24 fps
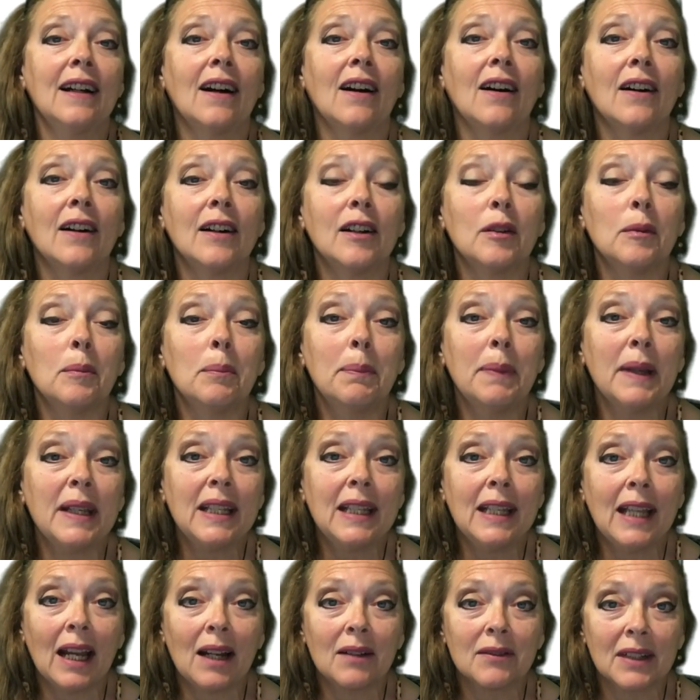On
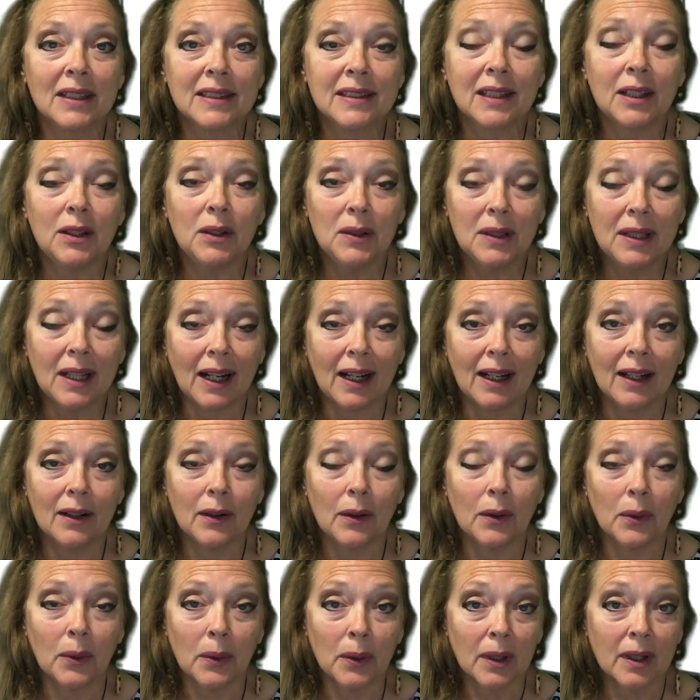
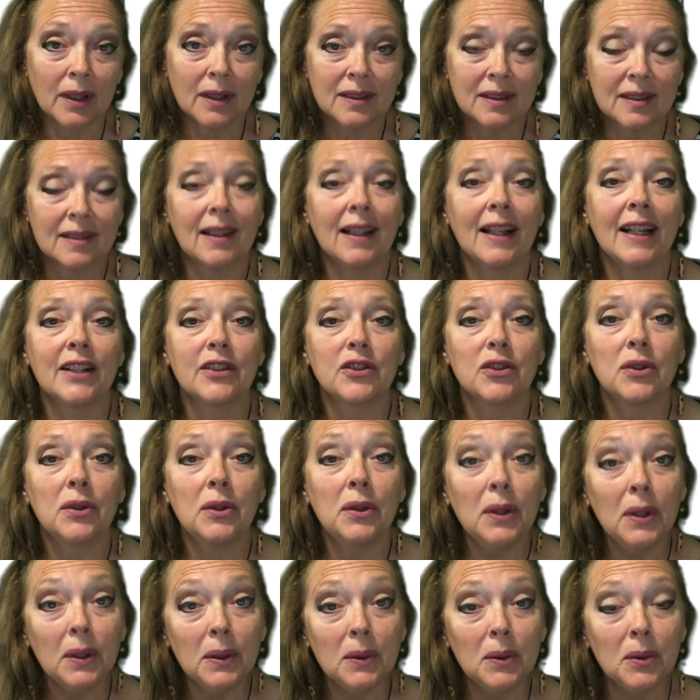
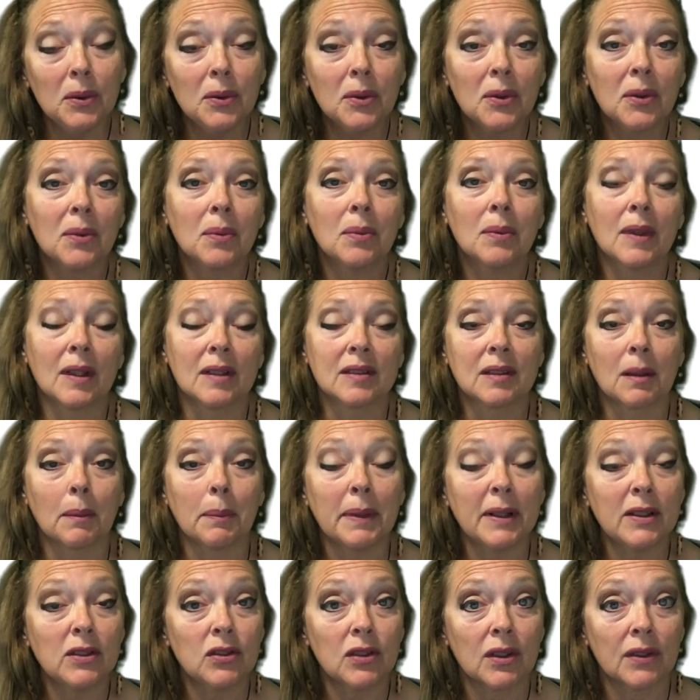bigcatrescue.org/news, there's a
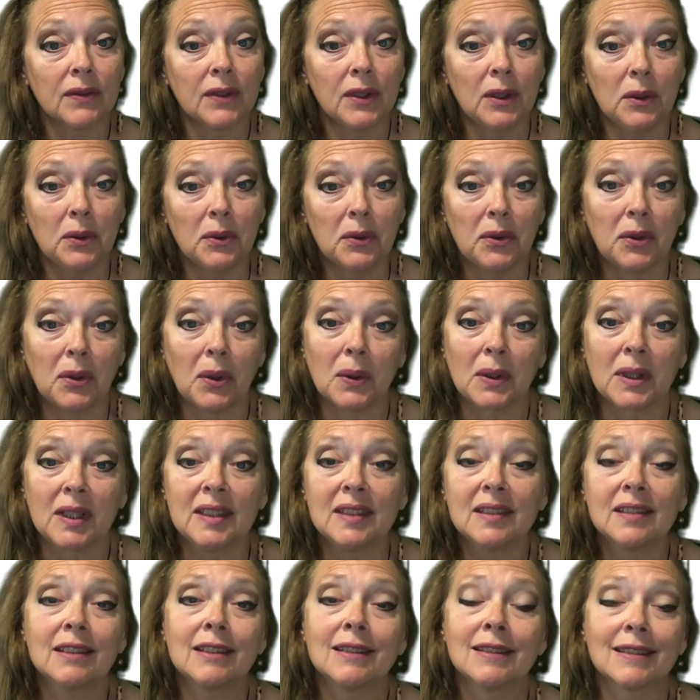bunch of news
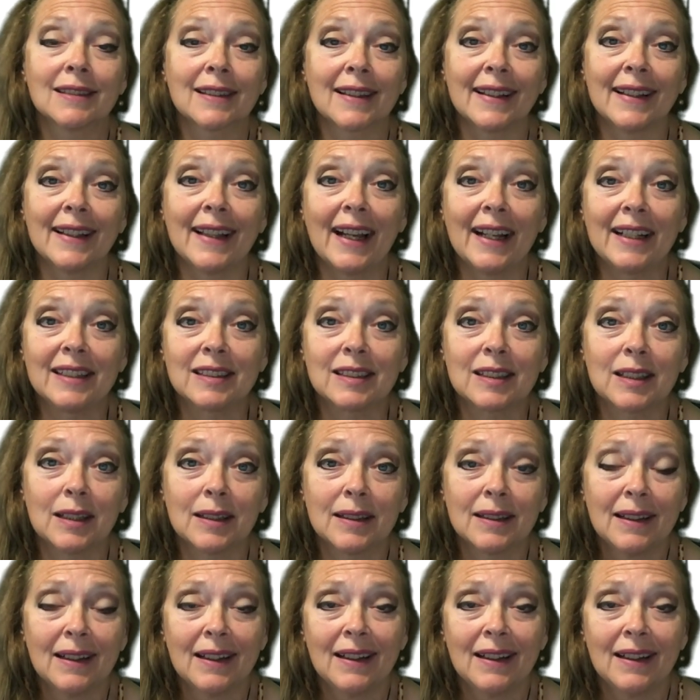stories since the last